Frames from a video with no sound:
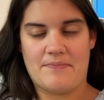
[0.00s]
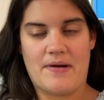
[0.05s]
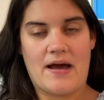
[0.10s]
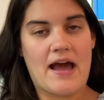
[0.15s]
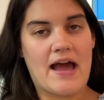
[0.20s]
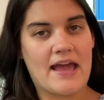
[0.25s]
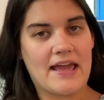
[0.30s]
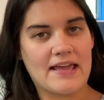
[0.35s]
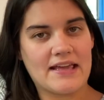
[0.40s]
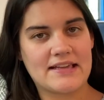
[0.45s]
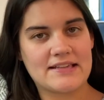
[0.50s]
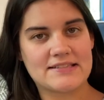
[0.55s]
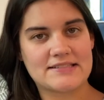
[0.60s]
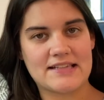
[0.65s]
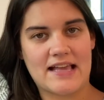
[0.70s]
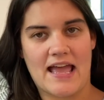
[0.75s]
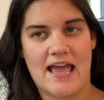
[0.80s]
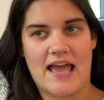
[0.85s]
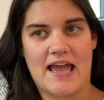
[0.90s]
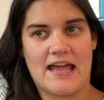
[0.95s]
hikes
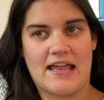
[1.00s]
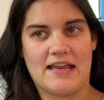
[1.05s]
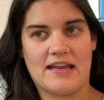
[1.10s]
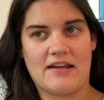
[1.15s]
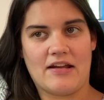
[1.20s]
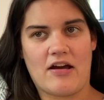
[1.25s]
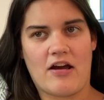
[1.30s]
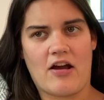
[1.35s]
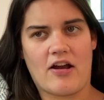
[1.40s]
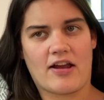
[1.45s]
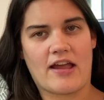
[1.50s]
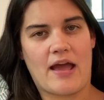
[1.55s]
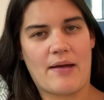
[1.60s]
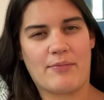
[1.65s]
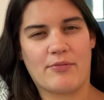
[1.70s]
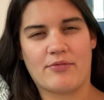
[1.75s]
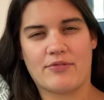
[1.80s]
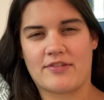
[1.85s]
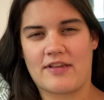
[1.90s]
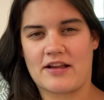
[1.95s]
and our
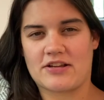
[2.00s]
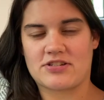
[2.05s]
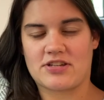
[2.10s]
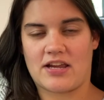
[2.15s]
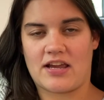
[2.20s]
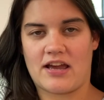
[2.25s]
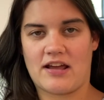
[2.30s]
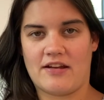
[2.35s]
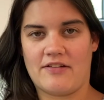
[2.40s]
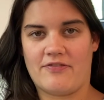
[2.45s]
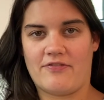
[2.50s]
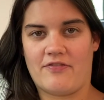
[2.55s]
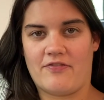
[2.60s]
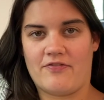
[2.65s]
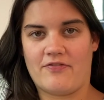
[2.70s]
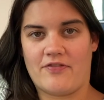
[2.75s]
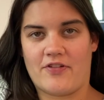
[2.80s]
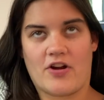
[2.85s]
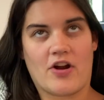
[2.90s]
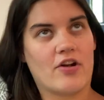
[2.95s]
cabin was actually kind of
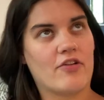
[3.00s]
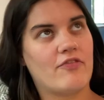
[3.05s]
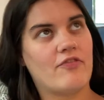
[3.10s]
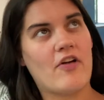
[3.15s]
far,